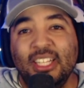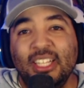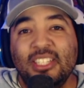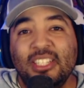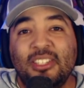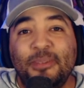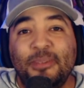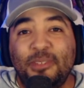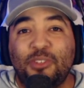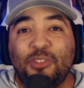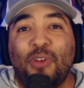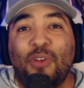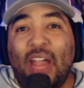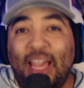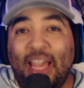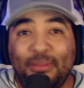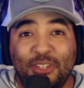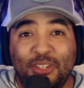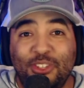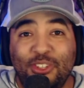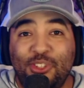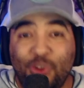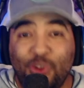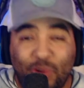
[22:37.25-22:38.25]
Subscribe
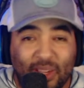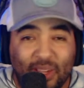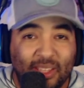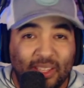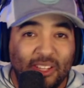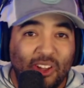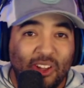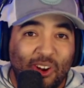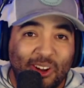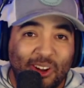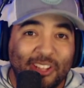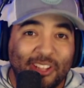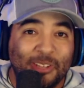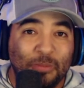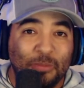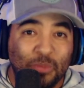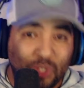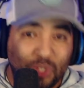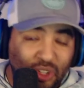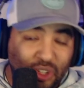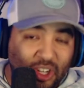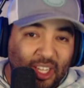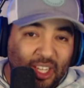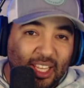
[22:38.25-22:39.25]
to join our
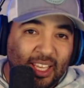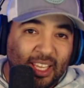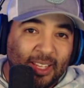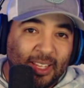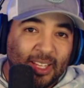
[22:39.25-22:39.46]
community.